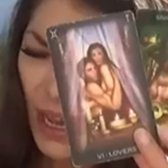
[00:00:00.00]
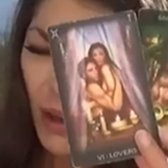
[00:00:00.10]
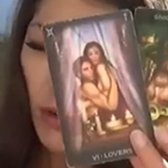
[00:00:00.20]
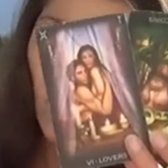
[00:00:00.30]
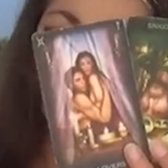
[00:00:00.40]

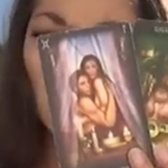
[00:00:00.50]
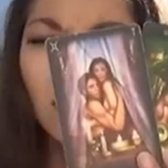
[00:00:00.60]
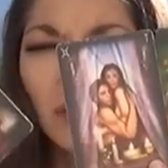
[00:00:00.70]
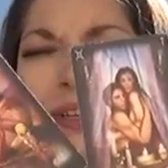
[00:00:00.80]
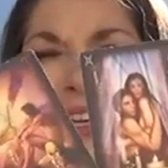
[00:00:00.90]
now there's
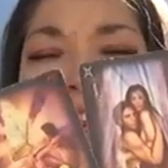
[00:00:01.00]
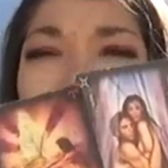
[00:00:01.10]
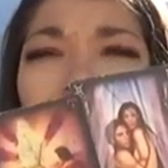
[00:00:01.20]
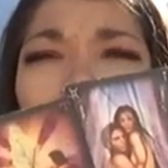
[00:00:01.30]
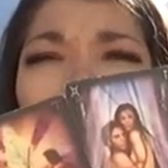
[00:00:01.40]
sorting it
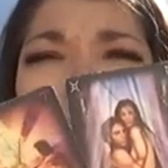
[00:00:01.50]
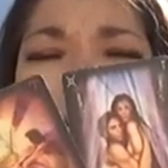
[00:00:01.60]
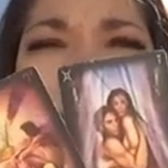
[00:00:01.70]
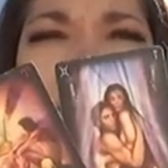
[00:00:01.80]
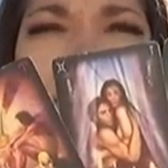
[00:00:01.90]
out.
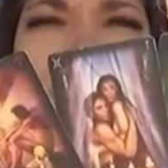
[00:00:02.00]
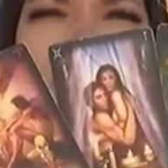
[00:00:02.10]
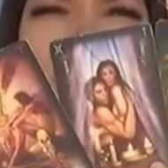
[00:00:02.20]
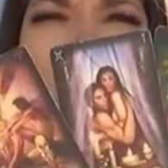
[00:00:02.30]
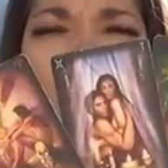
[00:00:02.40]
There's looking at
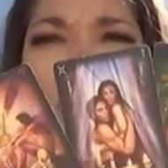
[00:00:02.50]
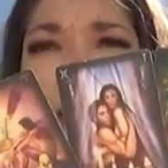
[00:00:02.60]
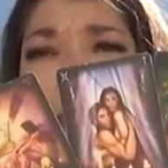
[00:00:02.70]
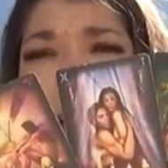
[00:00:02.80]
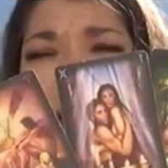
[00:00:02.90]
things and looking
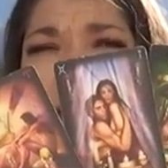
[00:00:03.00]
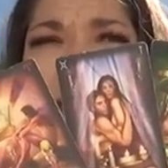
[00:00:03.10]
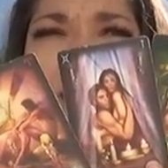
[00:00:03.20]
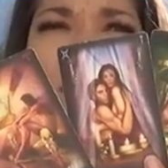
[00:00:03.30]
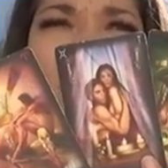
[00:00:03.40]
at
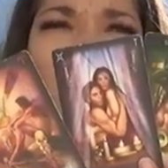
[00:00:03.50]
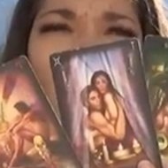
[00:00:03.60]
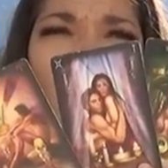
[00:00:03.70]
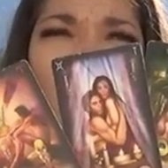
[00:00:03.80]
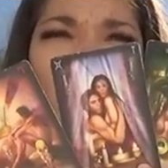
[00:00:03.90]
progress and looking at
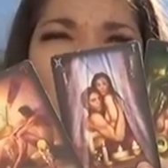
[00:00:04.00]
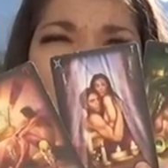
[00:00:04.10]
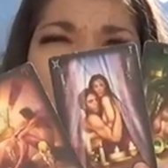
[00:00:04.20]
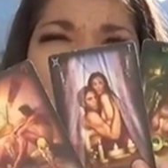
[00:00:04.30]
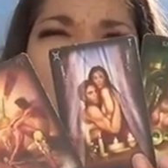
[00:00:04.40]

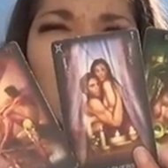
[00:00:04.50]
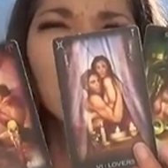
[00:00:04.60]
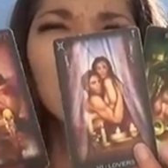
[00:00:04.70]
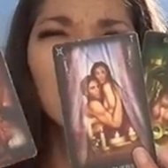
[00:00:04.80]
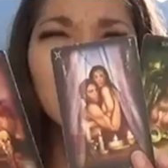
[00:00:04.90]
opportunities.
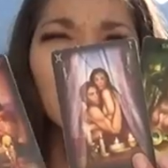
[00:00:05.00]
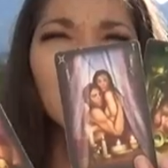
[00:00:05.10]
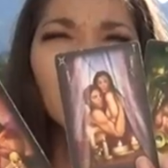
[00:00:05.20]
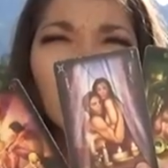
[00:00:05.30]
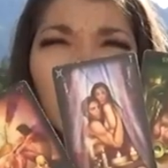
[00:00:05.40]
This is
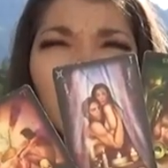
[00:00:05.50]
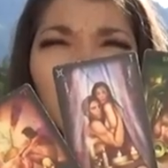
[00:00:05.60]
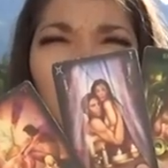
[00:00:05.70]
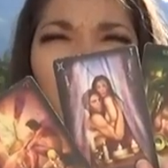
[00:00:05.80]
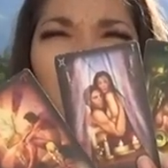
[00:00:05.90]
leadership.
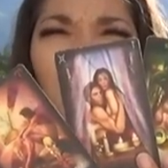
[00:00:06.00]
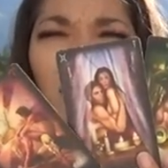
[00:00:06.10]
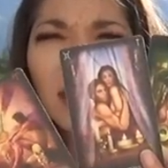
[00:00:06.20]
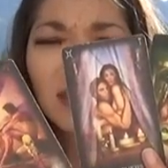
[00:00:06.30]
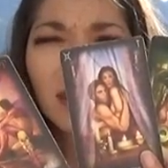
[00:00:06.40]

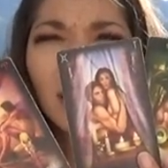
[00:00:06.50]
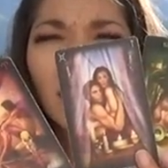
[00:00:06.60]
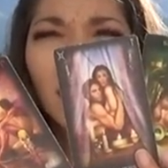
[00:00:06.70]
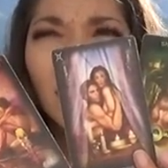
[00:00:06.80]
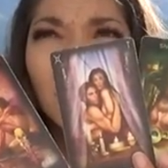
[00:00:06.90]
This
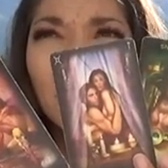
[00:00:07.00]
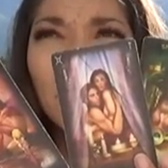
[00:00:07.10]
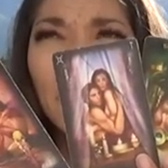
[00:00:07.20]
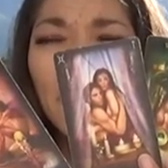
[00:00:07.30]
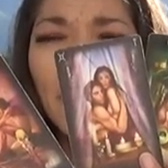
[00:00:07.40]

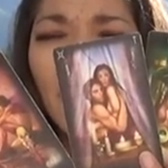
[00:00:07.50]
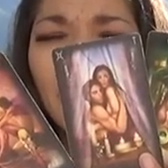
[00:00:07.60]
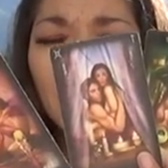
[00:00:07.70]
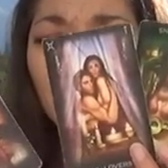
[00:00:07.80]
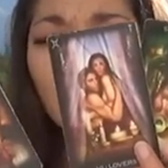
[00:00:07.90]

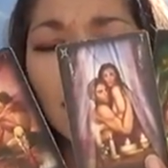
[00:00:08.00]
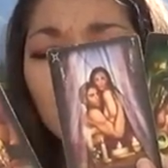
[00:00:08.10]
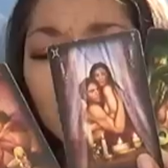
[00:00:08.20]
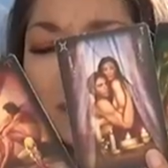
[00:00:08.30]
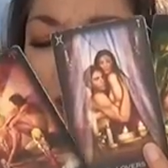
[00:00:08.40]
could
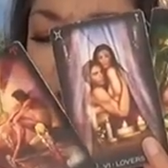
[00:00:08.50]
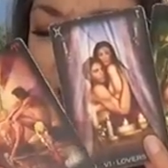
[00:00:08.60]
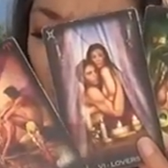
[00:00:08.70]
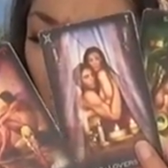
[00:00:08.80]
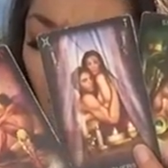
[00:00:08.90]
also
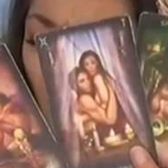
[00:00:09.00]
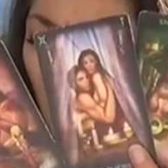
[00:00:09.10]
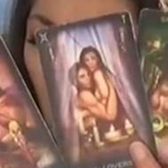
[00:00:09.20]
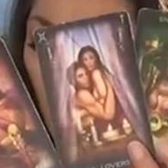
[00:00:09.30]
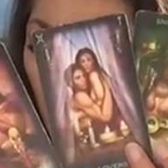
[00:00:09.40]
indicate
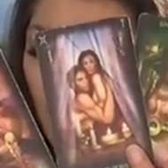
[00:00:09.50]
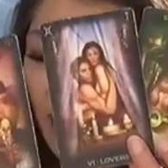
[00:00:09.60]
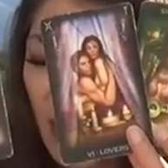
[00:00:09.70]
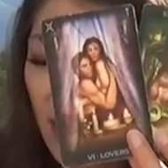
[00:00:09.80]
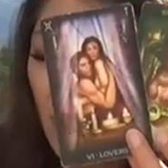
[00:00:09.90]

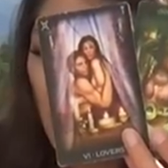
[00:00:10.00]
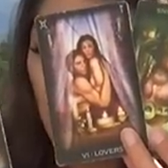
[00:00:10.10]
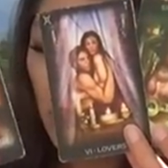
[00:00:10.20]
distance